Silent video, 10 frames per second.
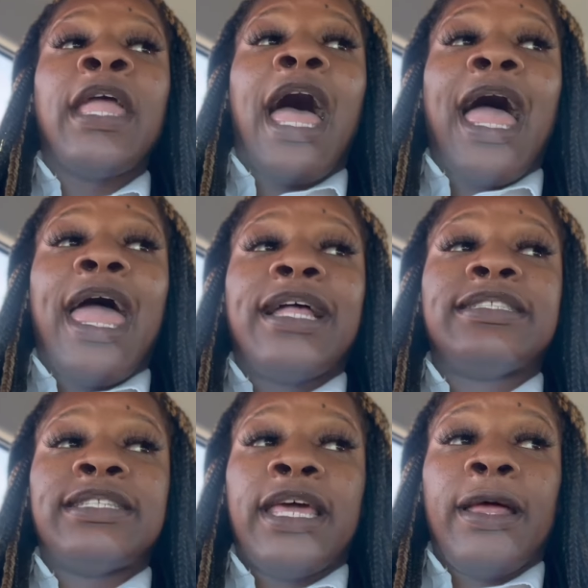I had
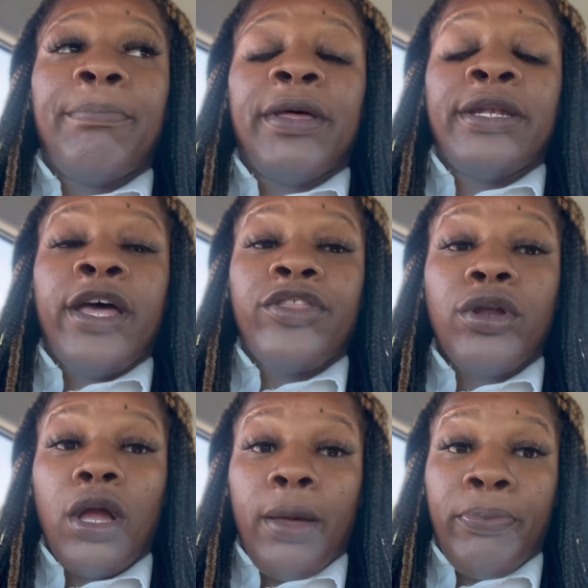set up
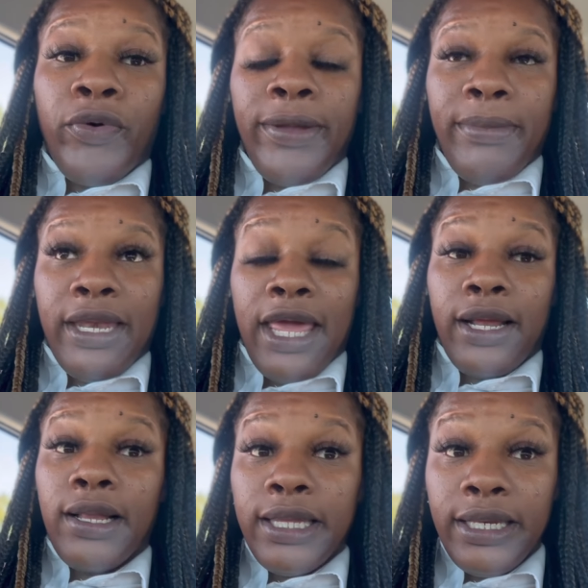another appointment at a
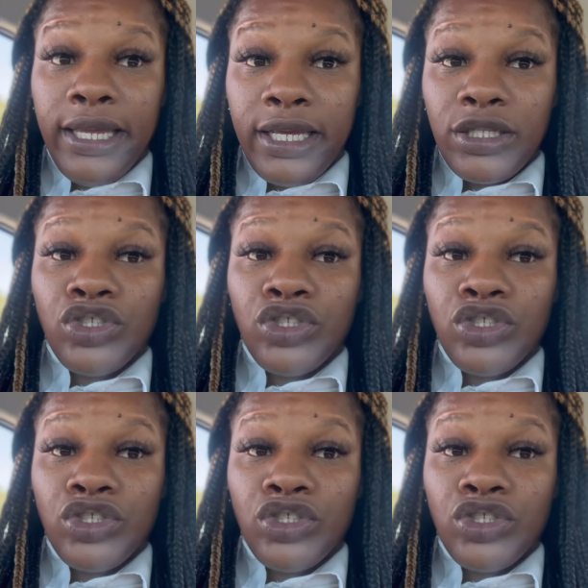clinic